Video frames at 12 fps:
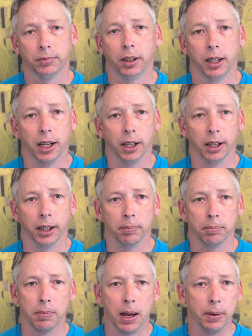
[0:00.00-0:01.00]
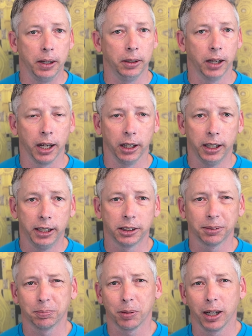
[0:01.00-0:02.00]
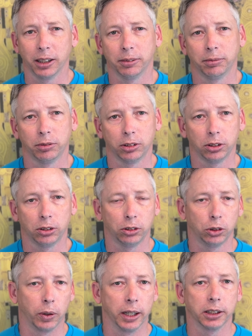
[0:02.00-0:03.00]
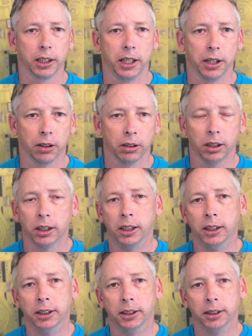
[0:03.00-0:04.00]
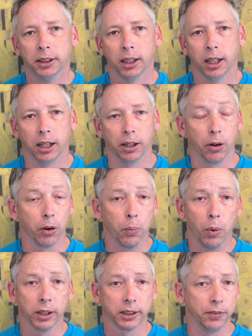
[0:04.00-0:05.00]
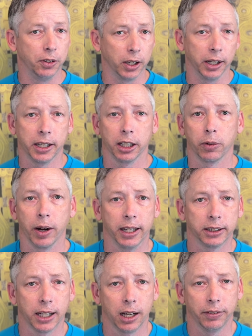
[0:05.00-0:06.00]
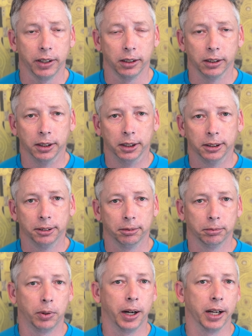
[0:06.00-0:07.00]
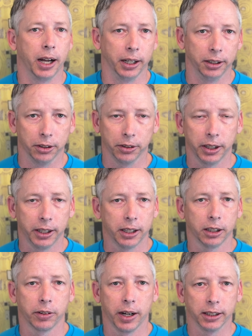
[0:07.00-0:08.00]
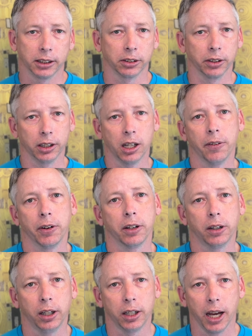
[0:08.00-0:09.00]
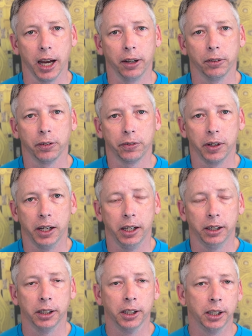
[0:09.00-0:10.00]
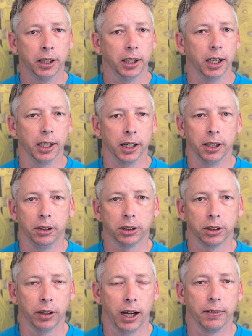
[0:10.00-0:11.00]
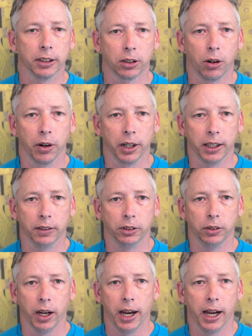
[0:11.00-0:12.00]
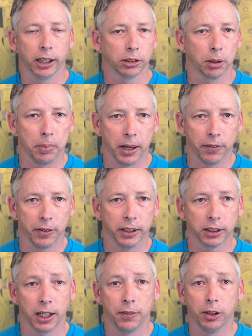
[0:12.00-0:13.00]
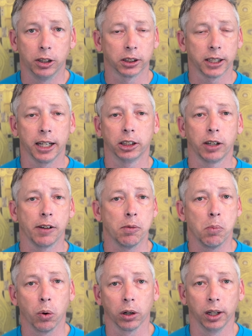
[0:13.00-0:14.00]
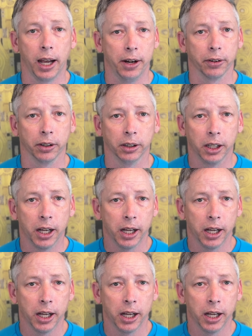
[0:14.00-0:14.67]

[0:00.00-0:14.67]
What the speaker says: and maybe at least probably twice a year or once, if you can get the credits out of it, why not? You're going to get the credits. It's going to cover the annual fee. And then you still have this card to give you extra benefits if you decide to travel more later,